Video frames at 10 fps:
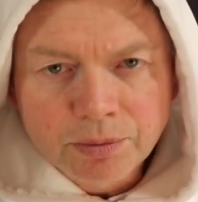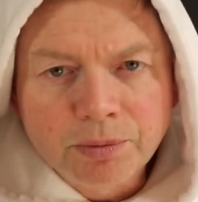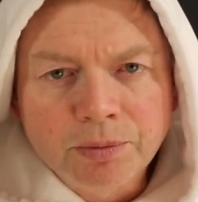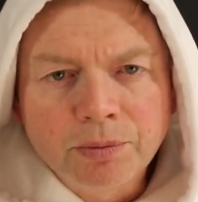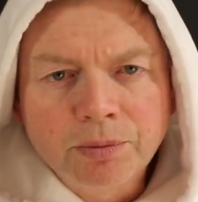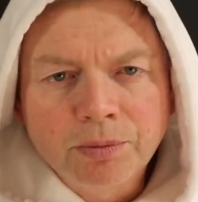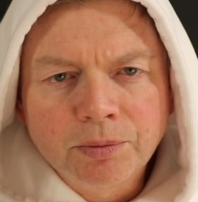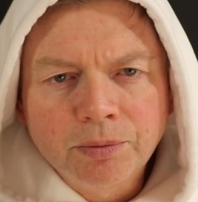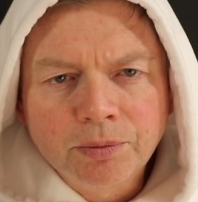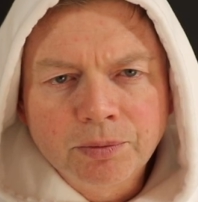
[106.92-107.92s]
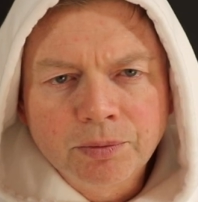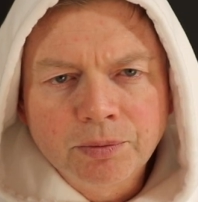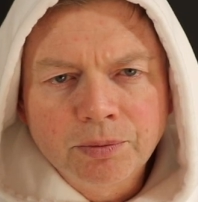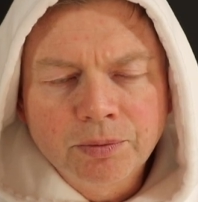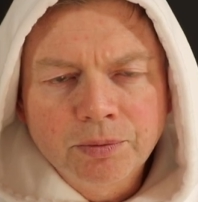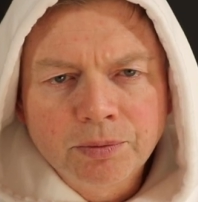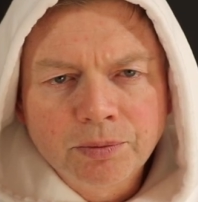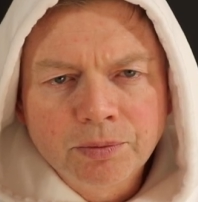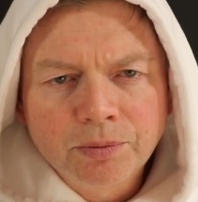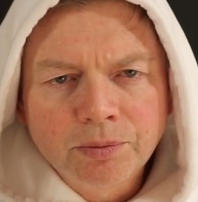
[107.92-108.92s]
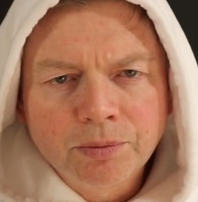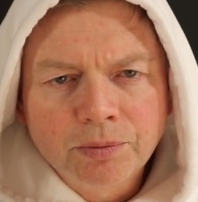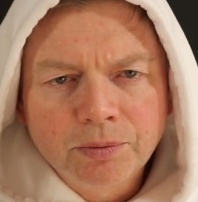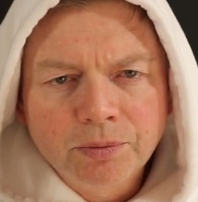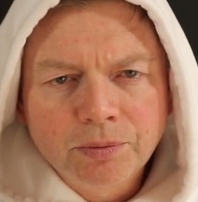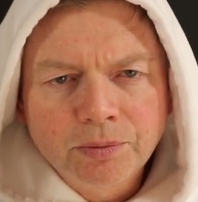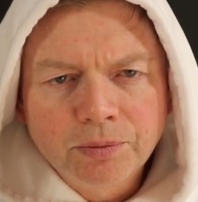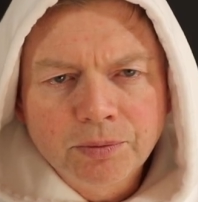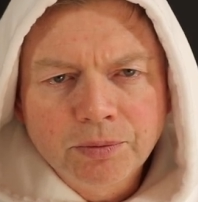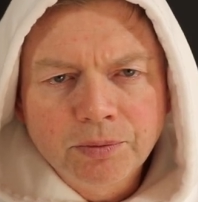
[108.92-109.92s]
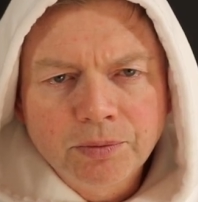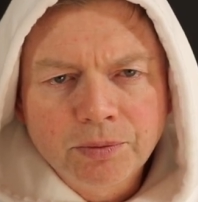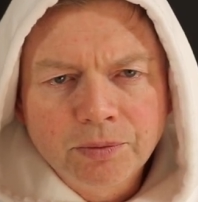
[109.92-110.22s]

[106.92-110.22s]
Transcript: [no speech]